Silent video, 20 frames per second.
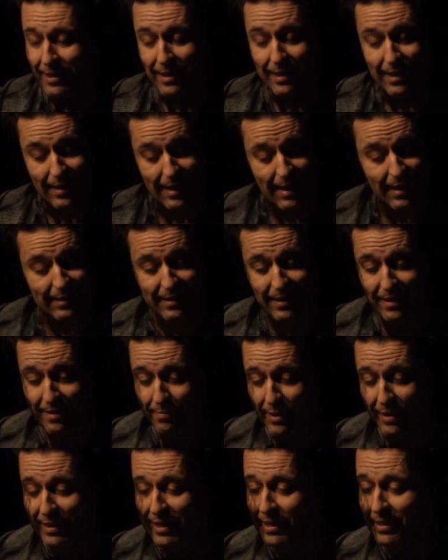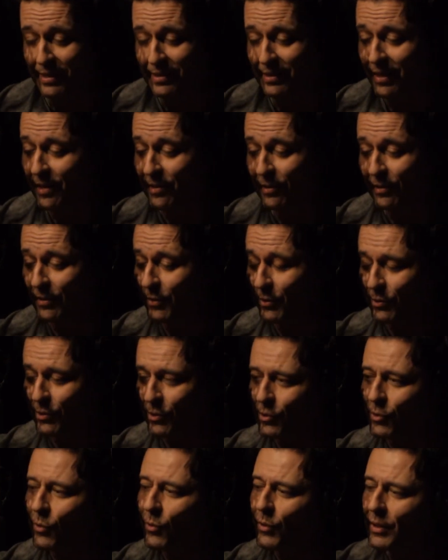ask about any title, and there's a
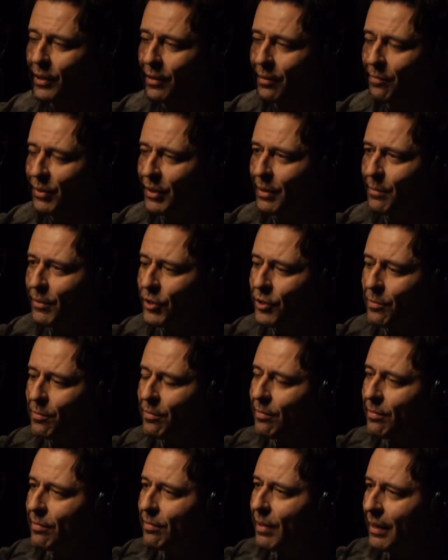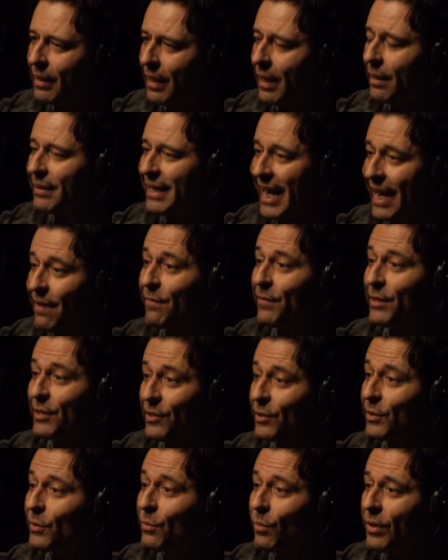story pretty much behind every
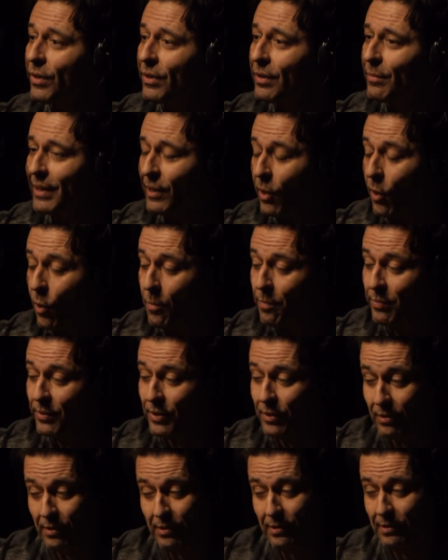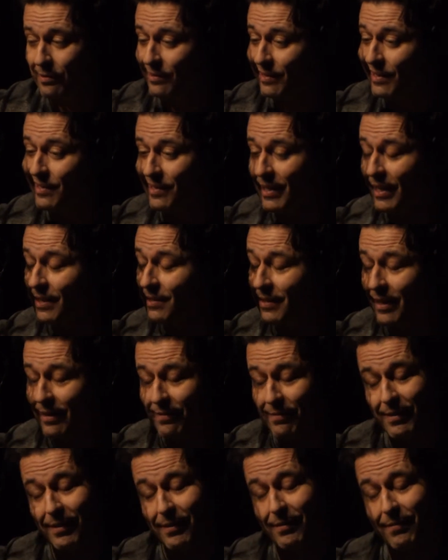single one of them. And hope you know these days, I
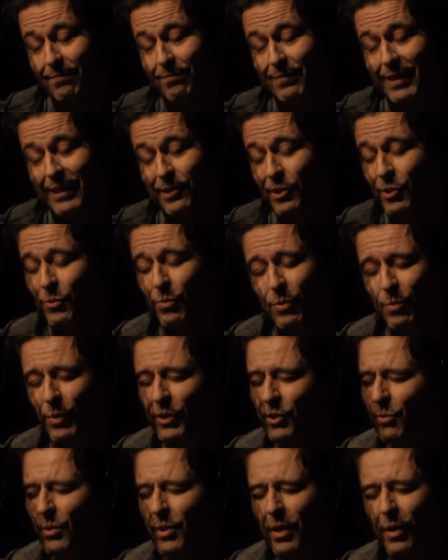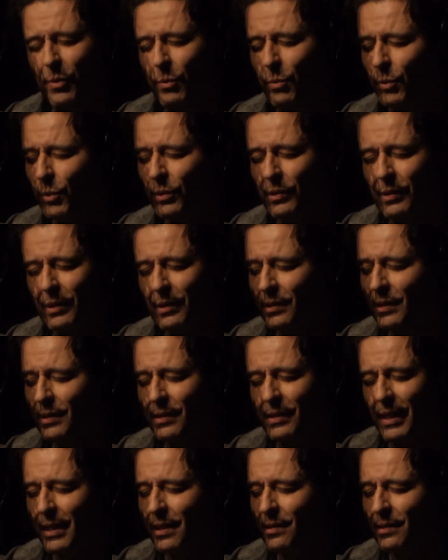think like just with what's going on in the world
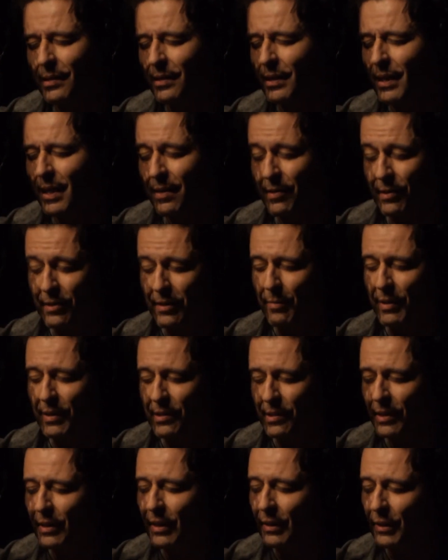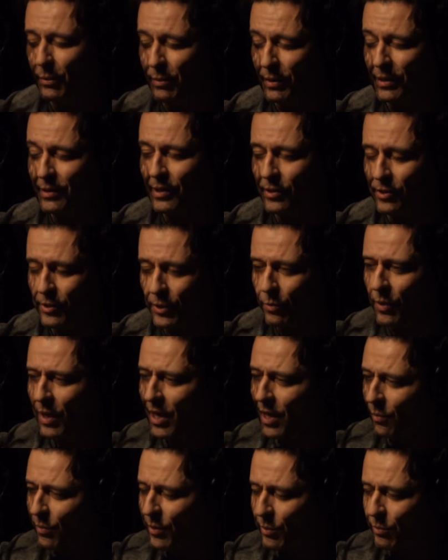these days, and this is gonna be a single I'm going to release this year.
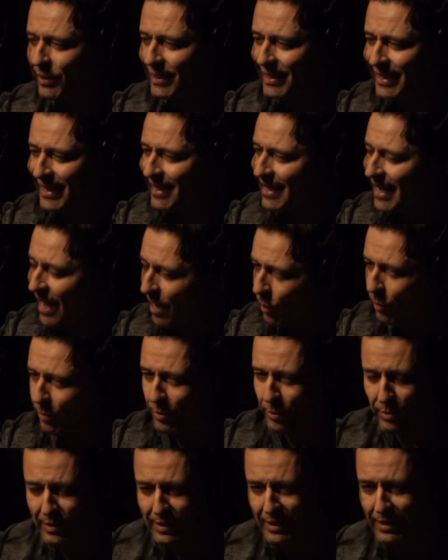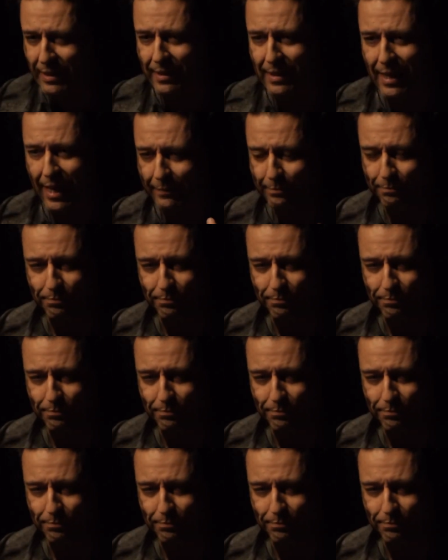We really need that hope. We really need that